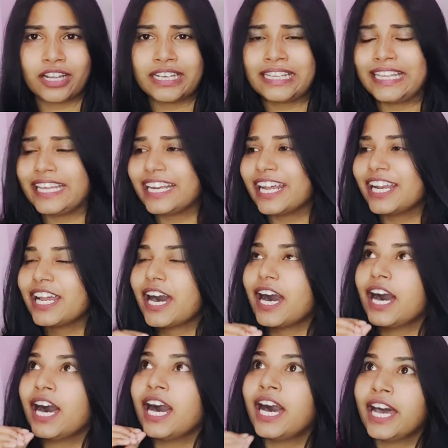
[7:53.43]
and there are
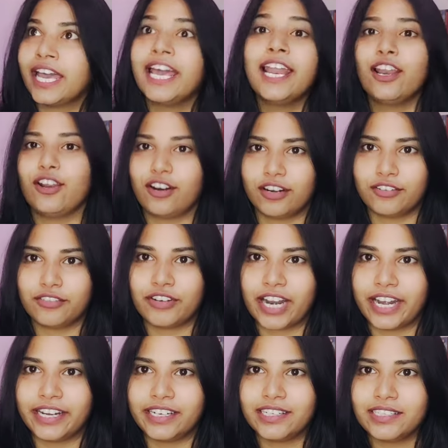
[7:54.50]
a hell lot of
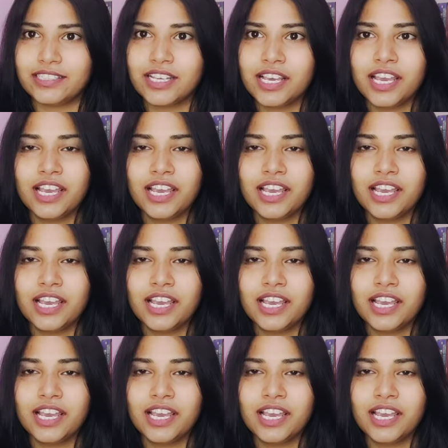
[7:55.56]
writers